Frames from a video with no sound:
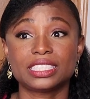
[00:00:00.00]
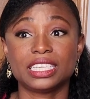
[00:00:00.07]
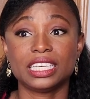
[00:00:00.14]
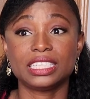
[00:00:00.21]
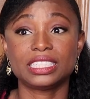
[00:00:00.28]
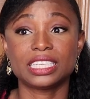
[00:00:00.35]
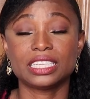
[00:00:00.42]

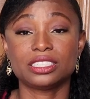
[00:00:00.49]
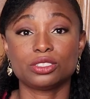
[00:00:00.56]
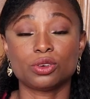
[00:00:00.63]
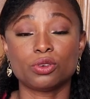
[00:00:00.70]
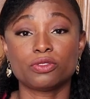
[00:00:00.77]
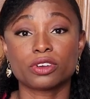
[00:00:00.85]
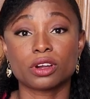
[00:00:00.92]
he sent it
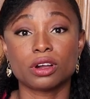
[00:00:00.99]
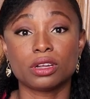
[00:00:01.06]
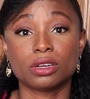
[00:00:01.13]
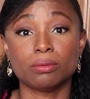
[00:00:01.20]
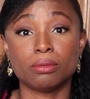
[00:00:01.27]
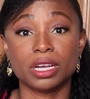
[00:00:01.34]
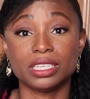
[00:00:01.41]
over on
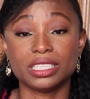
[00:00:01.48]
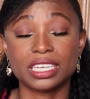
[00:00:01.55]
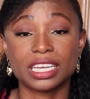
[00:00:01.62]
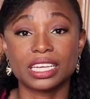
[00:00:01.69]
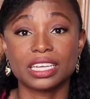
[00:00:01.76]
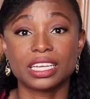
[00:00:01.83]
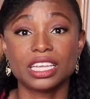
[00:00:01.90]
a
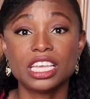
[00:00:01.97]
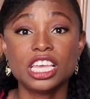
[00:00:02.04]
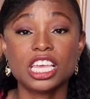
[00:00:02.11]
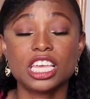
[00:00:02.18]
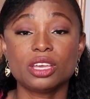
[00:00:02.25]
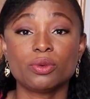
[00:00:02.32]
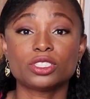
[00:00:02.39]
Monday.
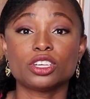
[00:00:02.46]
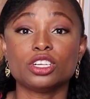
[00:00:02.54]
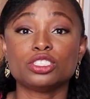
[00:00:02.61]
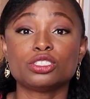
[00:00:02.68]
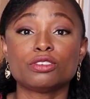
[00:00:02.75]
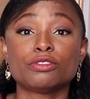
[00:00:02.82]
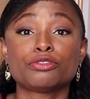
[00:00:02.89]
It was
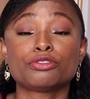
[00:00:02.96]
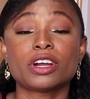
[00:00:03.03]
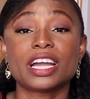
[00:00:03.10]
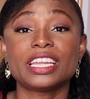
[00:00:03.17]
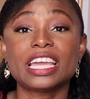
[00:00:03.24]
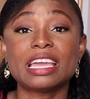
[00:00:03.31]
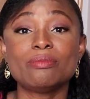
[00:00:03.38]
until
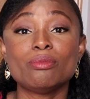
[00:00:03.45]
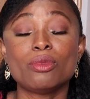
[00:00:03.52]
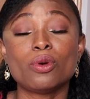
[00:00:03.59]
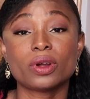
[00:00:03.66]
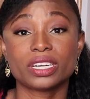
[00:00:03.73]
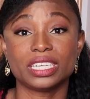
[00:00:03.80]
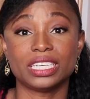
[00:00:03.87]
Friday
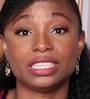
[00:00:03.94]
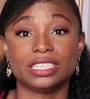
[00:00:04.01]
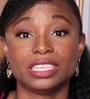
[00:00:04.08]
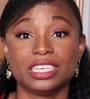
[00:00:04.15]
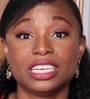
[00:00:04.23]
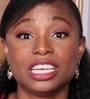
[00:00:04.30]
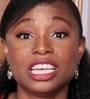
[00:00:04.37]
morning
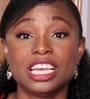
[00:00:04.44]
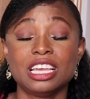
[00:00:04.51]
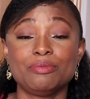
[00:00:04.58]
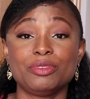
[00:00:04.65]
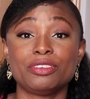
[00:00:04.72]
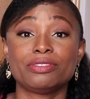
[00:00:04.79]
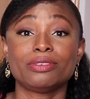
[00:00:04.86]

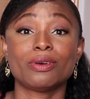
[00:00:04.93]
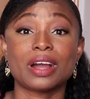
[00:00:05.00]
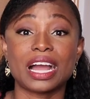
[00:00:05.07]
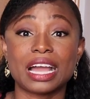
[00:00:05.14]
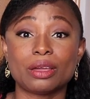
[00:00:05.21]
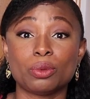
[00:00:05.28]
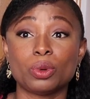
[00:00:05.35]
before
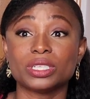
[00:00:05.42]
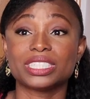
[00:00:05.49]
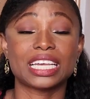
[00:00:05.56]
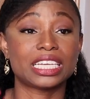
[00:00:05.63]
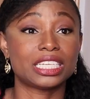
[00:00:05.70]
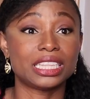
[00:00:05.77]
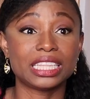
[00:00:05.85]
I was
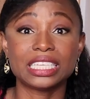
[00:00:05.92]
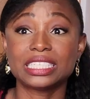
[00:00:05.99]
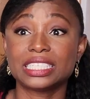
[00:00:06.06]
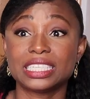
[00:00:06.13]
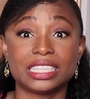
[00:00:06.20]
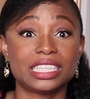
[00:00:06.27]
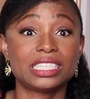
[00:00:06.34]
like,
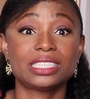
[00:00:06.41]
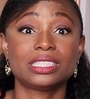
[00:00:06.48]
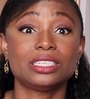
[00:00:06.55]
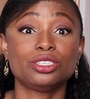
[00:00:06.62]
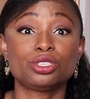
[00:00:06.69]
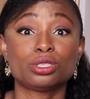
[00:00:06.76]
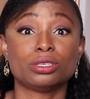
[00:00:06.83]
"Listen, this
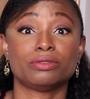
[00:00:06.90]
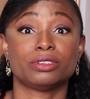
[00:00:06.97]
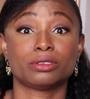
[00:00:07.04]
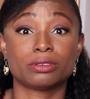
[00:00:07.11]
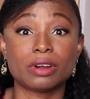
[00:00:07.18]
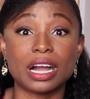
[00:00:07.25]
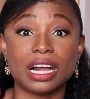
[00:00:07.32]
thing should have
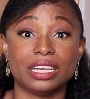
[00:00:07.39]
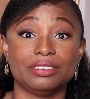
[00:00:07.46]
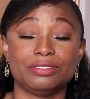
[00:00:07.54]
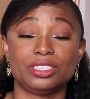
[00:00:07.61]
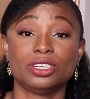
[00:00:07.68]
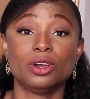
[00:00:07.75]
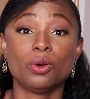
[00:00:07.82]

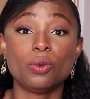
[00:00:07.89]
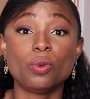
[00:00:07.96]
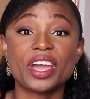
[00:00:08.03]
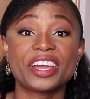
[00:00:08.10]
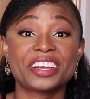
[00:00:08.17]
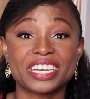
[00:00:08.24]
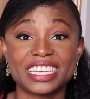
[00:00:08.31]
arrived.
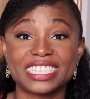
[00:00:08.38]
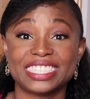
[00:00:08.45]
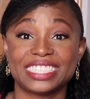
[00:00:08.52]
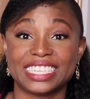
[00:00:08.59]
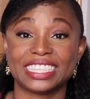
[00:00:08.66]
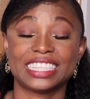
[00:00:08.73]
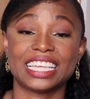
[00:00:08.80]
Where
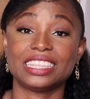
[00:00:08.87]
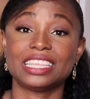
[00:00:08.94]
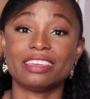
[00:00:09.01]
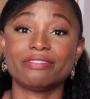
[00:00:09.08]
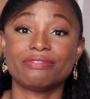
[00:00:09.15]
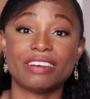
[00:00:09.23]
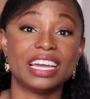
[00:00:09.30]
is it?" That
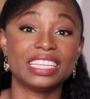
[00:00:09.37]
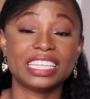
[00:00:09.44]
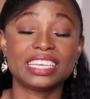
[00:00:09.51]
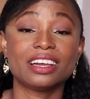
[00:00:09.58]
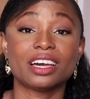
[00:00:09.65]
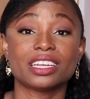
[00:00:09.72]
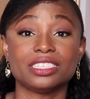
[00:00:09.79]
they
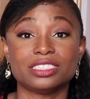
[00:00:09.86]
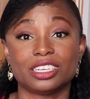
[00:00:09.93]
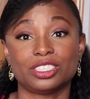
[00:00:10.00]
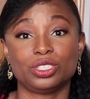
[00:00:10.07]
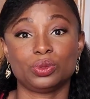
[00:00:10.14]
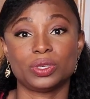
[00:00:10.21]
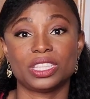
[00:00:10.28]
finally got in
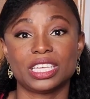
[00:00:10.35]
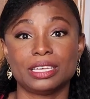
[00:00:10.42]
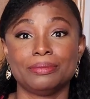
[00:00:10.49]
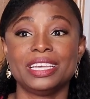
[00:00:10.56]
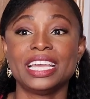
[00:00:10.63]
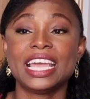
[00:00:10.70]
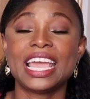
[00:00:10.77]
touch with
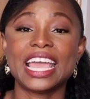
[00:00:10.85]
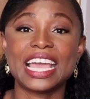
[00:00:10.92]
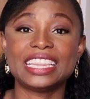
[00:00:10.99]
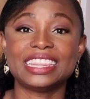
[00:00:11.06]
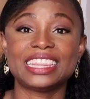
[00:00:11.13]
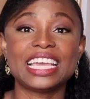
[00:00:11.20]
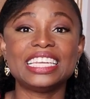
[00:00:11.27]
him.
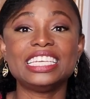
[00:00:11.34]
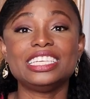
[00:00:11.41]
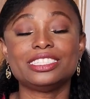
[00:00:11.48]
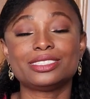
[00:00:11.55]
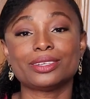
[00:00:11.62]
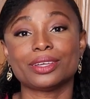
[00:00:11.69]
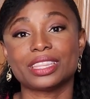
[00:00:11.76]
And then he
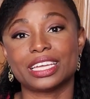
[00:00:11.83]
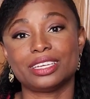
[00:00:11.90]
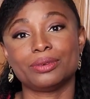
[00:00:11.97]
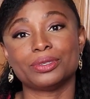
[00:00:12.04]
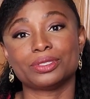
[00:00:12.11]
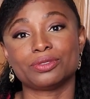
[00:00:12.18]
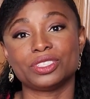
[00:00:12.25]
saw that
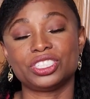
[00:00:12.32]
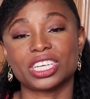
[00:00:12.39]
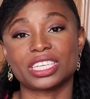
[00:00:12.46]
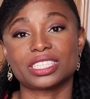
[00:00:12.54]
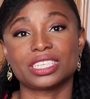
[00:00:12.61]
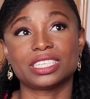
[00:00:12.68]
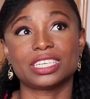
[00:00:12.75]
it was
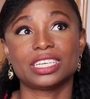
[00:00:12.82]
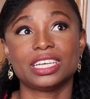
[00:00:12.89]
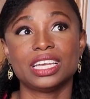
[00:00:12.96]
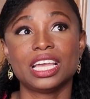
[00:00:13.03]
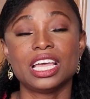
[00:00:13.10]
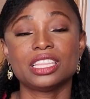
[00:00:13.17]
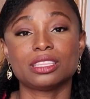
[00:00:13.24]
rejected.
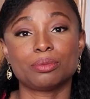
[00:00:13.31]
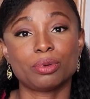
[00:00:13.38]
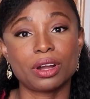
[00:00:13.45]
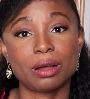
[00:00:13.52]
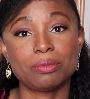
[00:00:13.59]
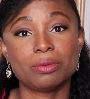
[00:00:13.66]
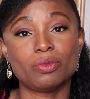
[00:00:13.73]
The
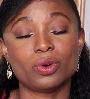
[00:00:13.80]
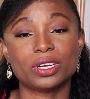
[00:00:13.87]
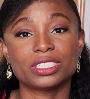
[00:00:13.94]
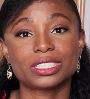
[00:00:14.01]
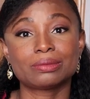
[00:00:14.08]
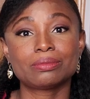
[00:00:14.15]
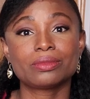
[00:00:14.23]
problem
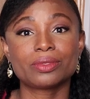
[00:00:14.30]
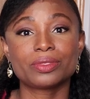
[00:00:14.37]
was,